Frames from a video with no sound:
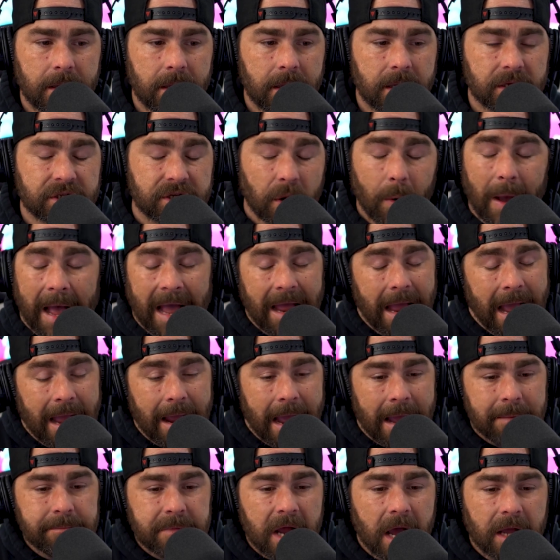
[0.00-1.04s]
So
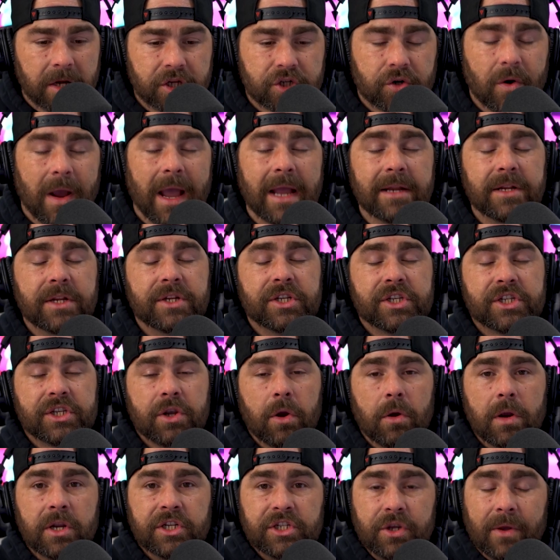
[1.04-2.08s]
I'm not trying to
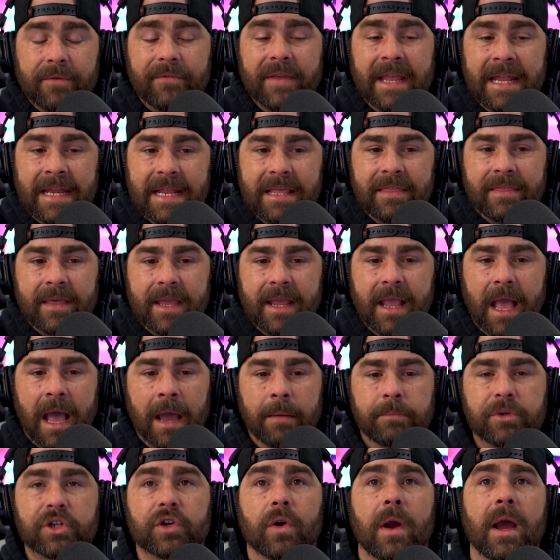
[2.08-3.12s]
discourage you. If anything,
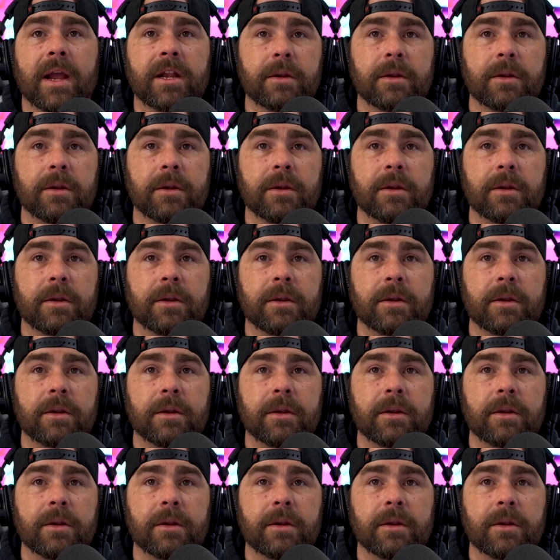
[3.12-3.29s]
I'm trying to